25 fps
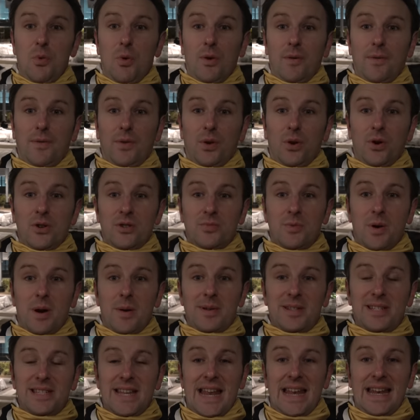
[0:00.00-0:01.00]
more floors where I
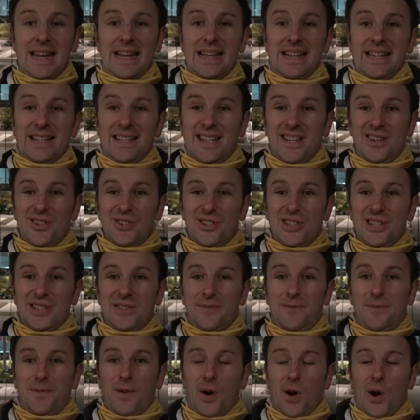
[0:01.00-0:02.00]
was standing, there's
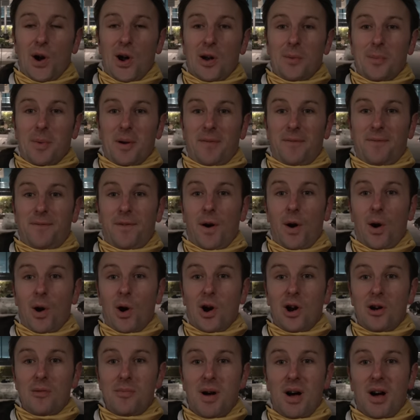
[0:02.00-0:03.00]
this farm, a
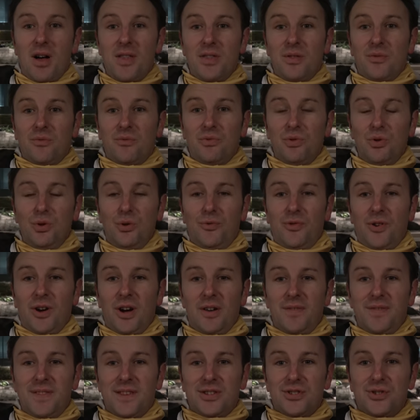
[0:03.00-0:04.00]
farm on the roof
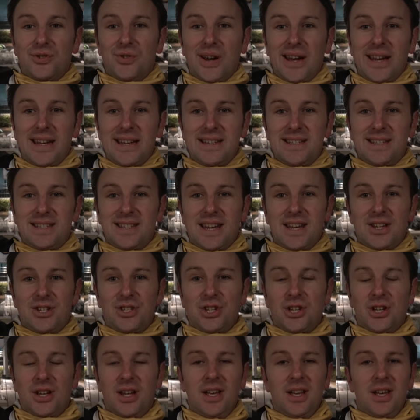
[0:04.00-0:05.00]
of the train
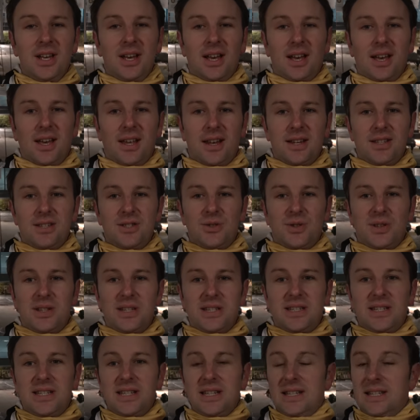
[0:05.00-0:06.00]
station. And as you
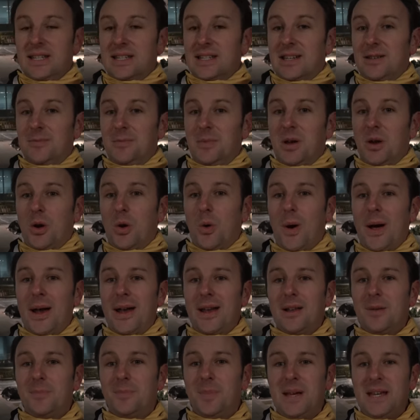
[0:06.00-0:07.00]
can see, this can be
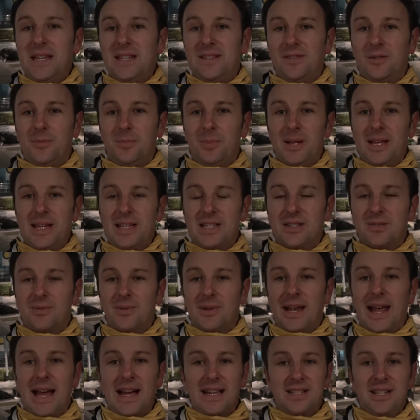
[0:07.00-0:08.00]
quite a peaceful place to
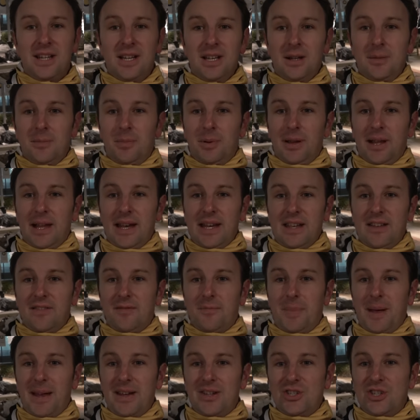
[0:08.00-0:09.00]
relax. Plenty
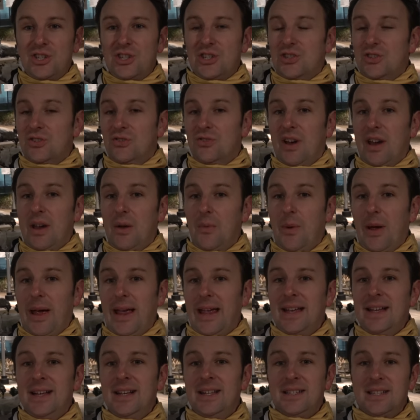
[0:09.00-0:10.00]
of benches, great
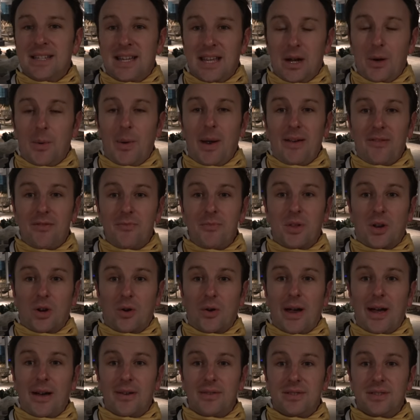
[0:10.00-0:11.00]
way to get away from the
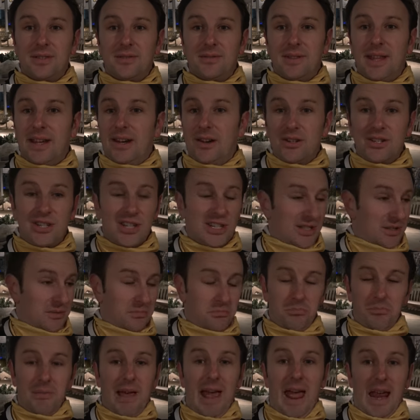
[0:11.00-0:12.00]
crowds that are just
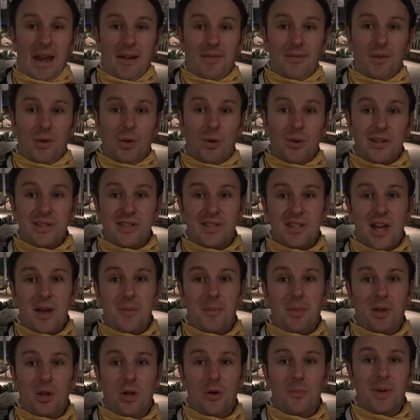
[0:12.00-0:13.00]
8 floors
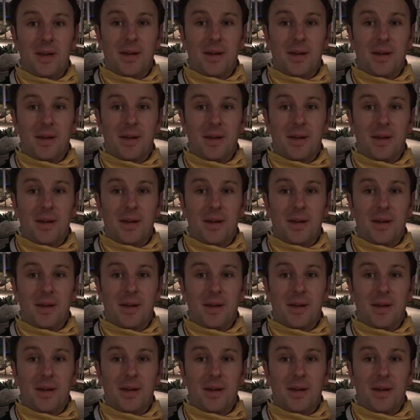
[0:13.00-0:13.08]
down below